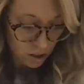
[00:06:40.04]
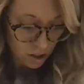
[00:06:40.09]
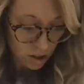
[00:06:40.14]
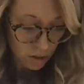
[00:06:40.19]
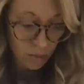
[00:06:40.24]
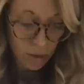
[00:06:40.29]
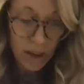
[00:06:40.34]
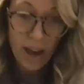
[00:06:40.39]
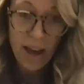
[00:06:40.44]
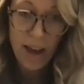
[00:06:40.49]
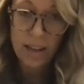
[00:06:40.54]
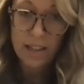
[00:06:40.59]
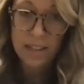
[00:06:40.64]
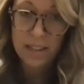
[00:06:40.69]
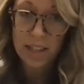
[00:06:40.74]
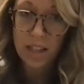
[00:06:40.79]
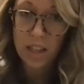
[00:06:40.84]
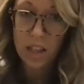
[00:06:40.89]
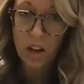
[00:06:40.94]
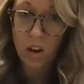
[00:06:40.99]
And we
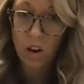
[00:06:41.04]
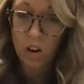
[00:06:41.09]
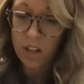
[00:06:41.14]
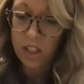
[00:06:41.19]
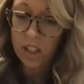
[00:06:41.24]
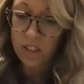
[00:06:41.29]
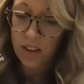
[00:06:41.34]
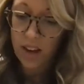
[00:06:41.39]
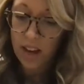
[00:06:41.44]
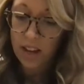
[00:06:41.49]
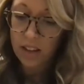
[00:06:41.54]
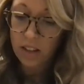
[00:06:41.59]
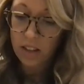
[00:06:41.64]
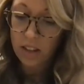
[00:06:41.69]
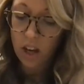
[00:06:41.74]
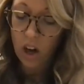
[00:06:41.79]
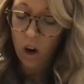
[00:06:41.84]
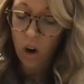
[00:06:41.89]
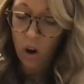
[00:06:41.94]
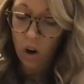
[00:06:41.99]
accent the
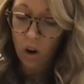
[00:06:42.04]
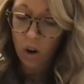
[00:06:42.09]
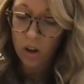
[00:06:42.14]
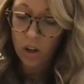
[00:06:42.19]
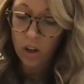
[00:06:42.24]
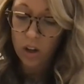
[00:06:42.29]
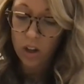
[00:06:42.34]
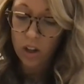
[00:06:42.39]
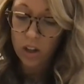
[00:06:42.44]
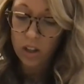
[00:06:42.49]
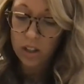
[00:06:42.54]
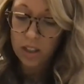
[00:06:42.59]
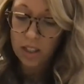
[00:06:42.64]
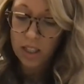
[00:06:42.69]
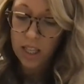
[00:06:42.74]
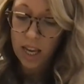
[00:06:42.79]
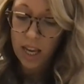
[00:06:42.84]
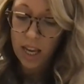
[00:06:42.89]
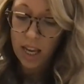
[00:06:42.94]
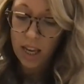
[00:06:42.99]
harder
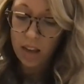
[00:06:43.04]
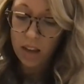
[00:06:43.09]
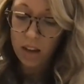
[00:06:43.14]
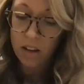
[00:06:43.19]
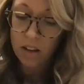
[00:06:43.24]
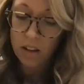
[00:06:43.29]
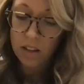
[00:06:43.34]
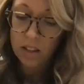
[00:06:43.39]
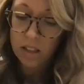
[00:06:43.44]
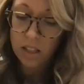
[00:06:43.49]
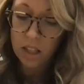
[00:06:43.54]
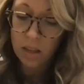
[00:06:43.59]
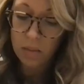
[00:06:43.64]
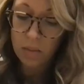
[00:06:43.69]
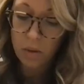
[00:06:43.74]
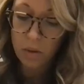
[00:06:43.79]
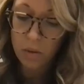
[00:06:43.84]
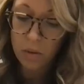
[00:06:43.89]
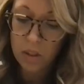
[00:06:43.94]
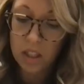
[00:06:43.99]
saying
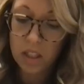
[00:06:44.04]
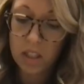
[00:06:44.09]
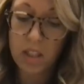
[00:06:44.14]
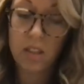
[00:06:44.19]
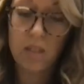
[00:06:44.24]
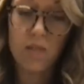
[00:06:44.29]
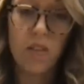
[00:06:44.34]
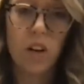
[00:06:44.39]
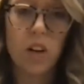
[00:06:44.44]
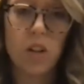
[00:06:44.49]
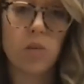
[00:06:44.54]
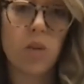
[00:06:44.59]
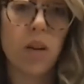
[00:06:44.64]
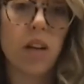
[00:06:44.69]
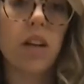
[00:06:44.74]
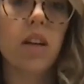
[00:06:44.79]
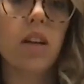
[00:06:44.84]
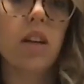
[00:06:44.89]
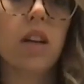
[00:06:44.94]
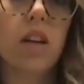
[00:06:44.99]
syllable, which is this first
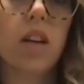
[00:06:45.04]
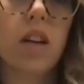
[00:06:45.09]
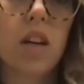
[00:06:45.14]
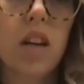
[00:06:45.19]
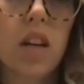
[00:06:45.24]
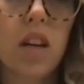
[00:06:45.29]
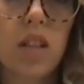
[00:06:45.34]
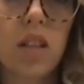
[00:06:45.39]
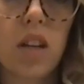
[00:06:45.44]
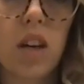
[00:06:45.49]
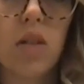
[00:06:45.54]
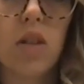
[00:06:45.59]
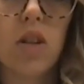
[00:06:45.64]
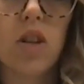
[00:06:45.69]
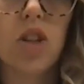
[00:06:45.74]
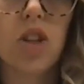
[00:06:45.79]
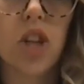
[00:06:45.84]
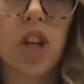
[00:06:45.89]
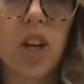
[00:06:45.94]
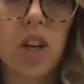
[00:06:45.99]
one. So
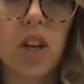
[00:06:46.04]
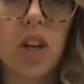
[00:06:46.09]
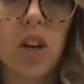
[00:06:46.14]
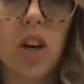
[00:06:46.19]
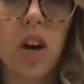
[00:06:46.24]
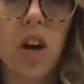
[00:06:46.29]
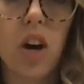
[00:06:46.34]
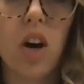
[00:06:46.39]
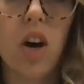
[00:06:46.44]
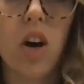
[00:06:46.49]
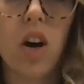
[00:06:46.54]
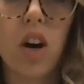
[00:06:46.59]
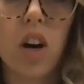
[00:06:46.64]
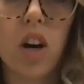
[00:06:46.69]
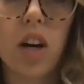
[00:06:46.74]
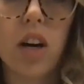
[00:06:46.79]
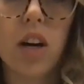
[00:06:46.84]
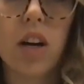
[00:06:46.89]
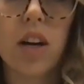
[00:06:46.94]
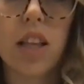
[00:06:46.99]

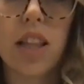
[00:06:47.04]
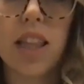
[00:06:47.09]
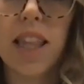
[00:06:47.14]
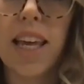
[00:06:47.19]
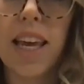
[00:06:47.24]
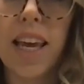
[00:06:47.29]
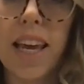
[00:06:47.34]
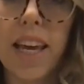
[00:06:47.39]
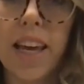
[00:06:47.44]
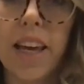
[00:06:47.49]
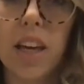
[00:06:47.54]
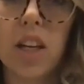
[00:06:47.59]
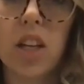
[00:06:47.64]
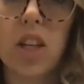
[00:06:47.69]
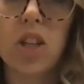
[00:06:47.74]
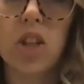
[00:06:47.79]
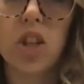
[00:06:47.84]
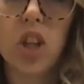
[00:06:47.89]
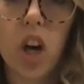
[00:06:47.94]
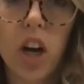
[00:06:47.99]
Charlie,
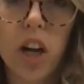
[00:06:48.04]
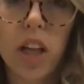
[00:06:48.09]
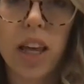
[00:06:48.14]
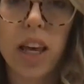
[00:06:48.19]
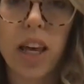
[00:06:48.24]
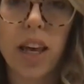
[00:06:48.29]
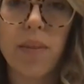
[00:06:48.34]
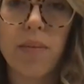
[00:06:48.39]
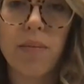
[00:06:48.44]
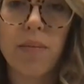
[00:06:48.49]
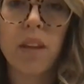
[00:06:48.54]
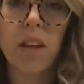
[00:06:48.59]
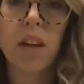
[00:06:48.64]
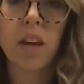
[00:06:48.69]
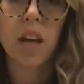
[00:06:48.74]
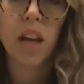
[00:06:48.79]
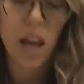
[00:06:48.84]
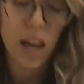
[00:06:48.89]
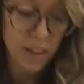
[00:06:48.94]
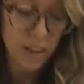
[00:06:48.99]
Charlie.
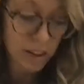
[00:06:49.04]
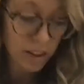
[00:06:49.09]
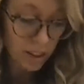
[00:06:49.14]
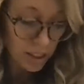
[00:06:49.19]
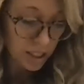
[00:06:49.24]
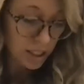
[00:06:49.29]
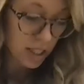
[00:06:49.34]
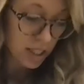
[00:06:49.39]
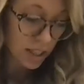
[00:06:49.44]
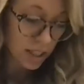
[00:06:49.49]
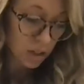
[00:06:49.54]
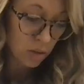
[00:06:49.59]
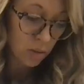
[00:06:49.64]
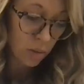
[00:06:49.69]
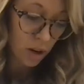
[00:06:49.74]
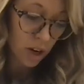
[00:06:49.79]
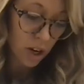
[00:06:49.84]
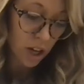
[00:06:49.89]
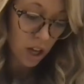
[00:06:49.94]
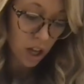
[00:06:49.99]
And then let's look at this
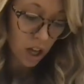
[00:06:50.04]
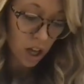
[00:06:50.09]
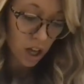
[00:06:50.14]
word.